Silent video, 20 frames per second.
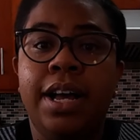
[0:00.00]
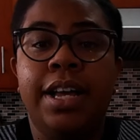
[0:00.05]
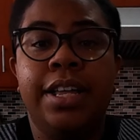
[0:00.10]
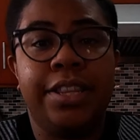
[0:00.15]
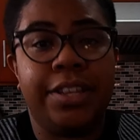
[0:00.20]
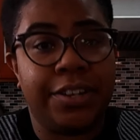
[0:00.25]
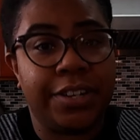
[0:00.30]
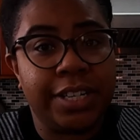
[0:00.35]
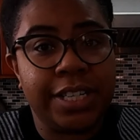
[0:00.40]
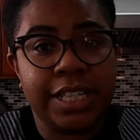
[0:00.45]

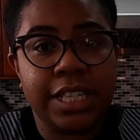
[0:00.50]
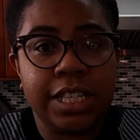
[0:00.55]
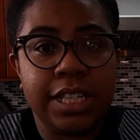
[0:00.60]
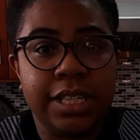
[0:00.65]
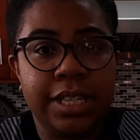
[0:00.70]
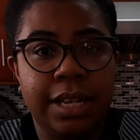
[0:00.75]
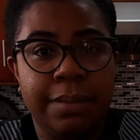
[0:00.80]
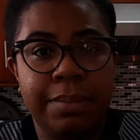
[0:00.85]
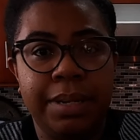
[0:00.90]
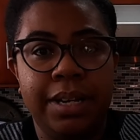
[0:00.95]
There is a
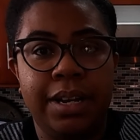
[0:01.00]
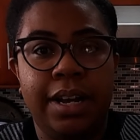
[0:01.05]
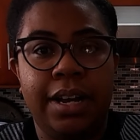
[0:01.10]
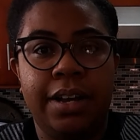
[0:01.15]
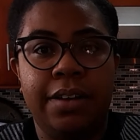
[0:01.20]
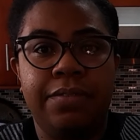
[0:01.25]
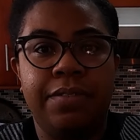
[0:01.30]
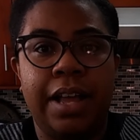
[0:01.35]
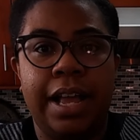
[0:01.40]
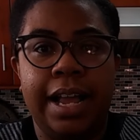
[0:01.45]
limit
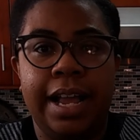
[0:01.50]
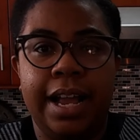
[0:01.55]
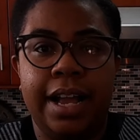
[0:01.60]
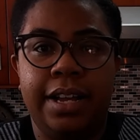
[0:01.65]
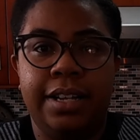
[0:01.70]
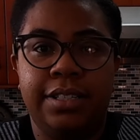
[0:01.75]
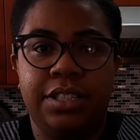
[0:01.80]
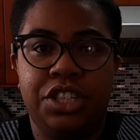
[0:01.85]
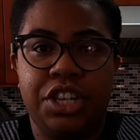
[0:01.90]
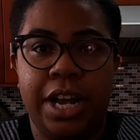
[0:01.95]
of 8
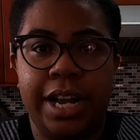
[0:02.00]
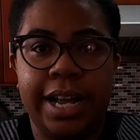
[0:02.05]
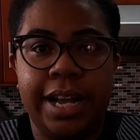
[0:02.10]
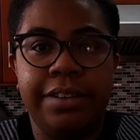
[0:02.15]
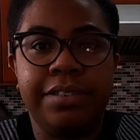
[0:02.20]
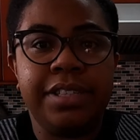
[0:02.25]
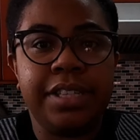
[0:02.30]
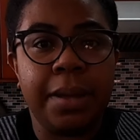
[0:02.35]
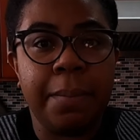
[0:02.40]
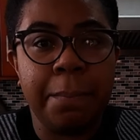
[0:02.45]

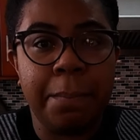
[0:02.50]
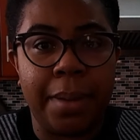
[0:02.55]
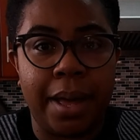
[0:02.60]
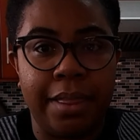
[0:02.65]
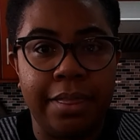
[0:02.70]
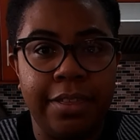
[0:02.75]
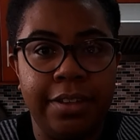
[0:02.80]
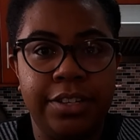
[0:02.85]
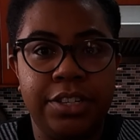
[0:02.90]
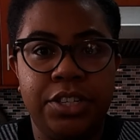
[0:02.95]
checkouts a
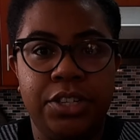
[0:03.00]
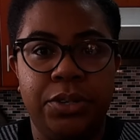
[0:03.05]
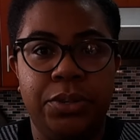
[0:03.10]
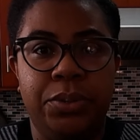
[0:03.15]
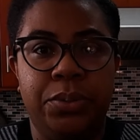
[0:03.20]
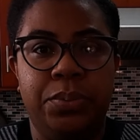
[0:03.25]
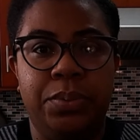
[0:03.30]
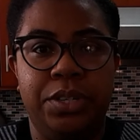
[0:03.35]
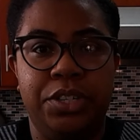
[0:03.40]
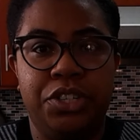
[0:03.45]
month, so
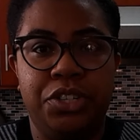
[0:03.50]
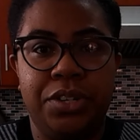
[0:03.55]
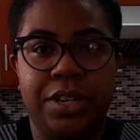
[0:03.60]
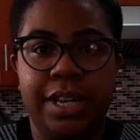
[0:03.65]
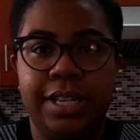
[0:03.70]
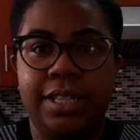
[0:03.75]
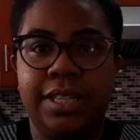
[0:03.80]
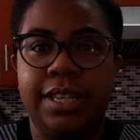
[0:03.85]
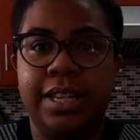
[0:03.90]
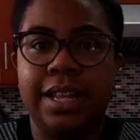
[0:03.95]
once you get
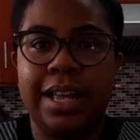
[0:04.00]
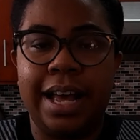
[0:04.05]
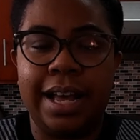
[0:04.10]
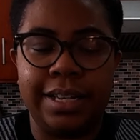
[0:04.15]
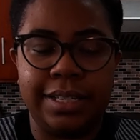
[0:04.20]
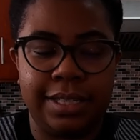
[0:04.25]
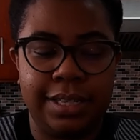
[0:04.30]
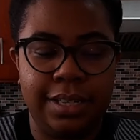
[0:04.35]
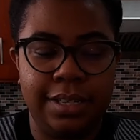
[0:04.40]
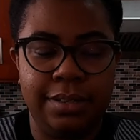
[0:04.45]
to
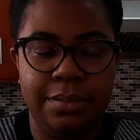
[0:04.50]
that